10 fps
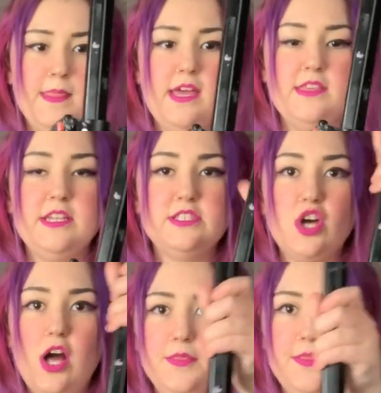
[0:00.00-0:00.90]
And then it's
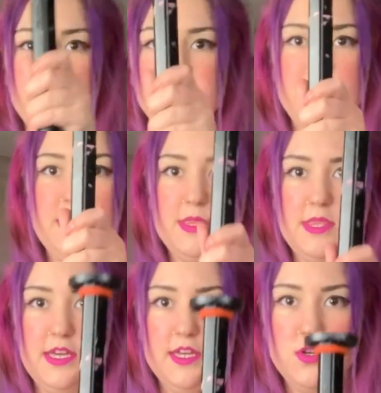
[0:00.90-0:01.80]
got this big
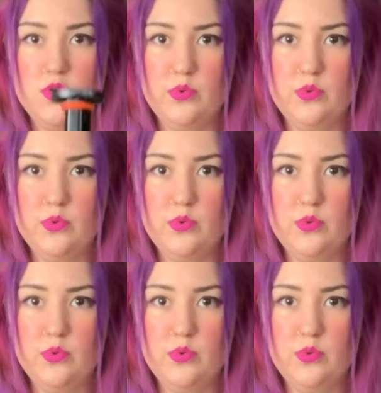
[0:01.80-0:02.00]
thing,